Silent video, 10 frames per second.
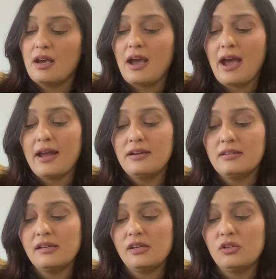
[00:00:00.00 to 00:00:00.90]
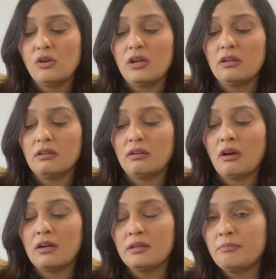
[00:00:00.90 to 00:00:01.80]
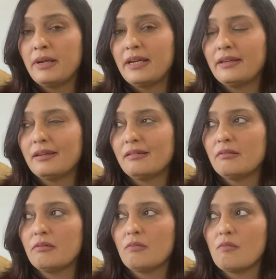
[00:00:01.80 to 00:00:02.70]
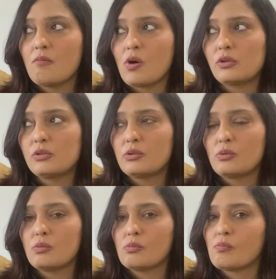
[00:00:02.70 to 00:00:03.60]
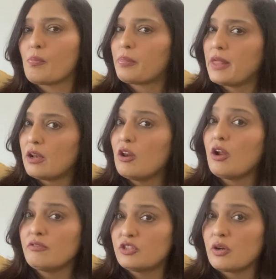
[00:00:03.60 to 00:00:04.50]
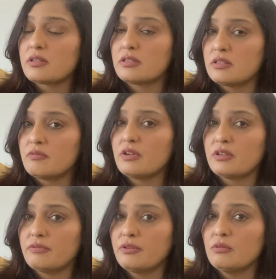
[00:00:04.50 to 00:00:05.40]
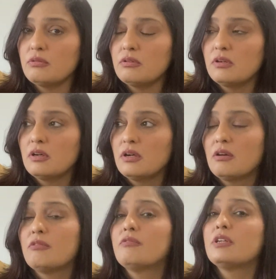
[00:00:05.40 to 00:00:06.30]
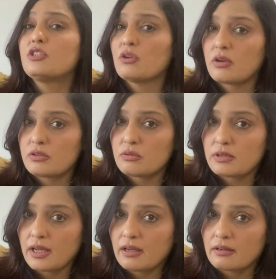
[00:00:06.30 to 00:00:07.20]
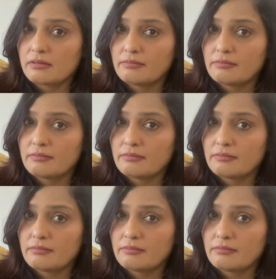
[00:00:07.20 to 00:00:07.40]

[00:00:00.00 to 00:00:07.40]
And you're contemplating what to do. There are a lot of choices in front of you, which choice to take.